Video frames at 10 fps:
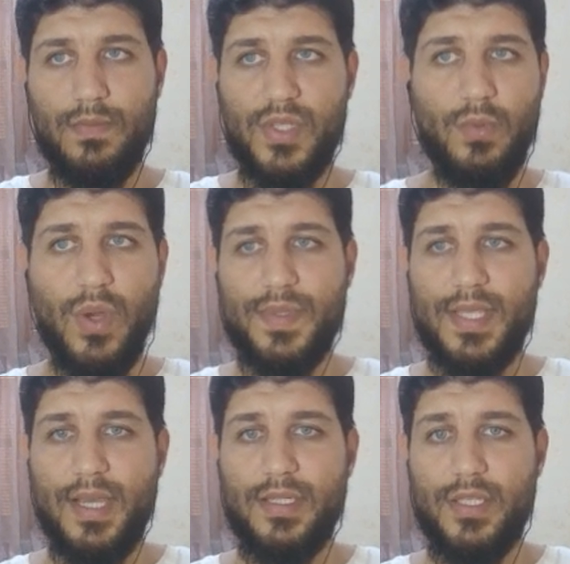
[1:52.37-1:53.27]

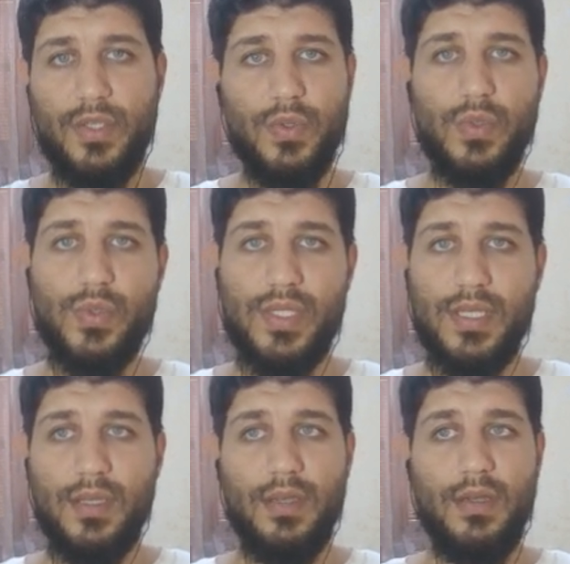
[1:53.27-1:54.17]
websites use
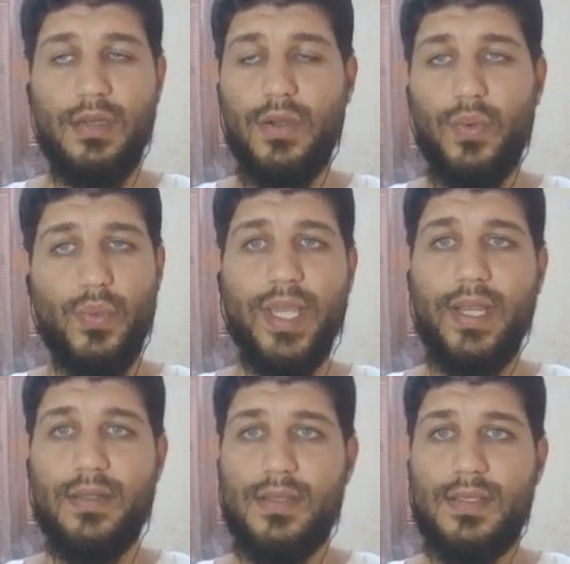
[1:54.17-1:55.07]

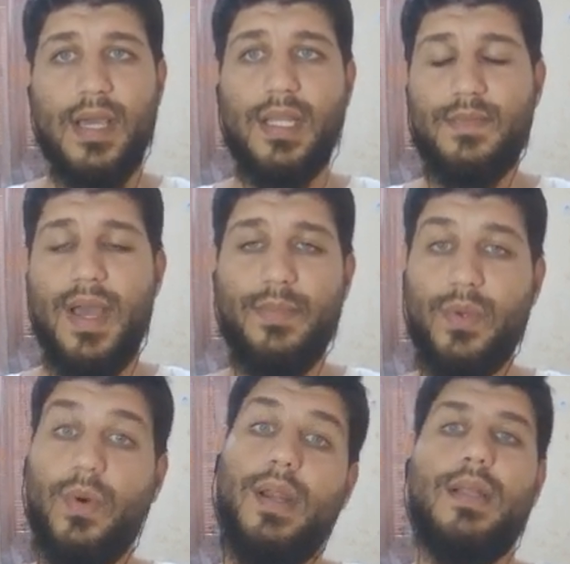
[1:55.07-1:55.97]
weird sitemap
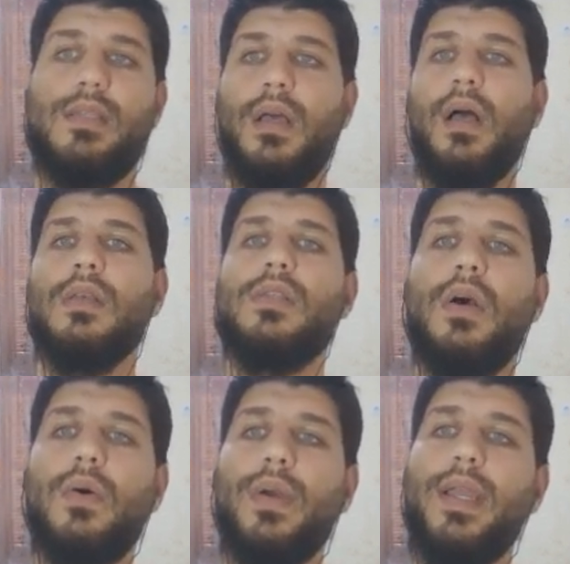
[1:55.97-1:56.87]
URLs.
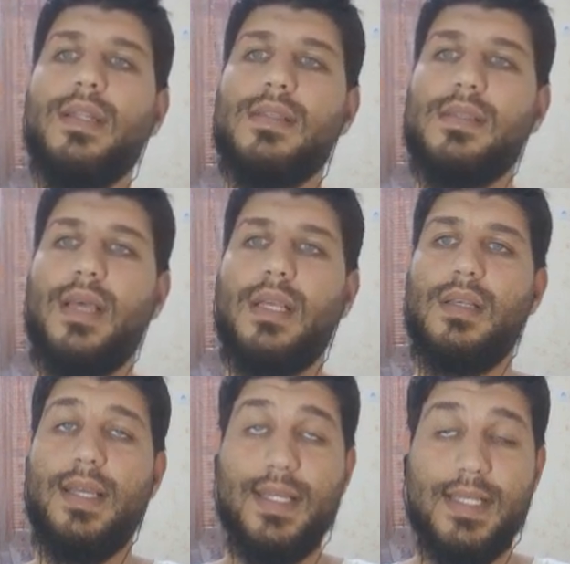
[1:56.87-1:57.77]
So here is
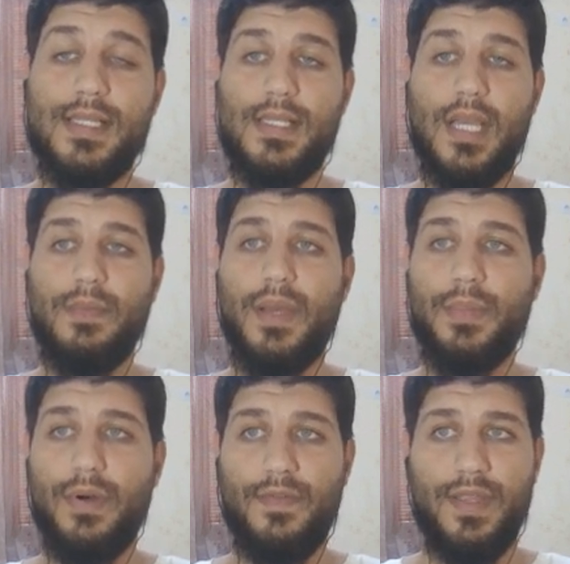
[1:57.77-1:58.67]
the sitemap
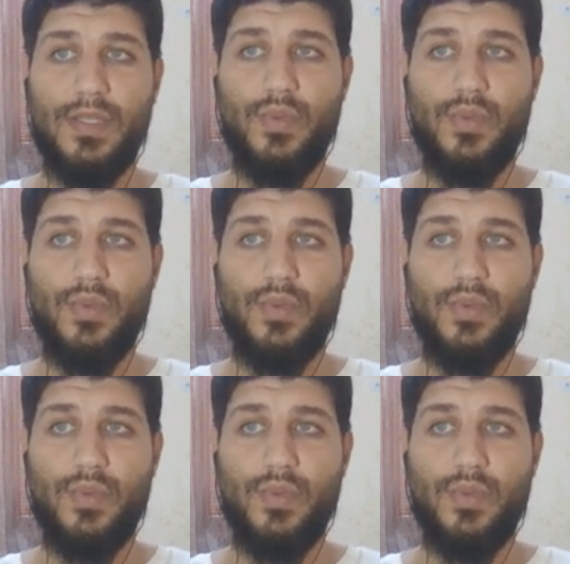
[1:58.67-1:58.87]
of this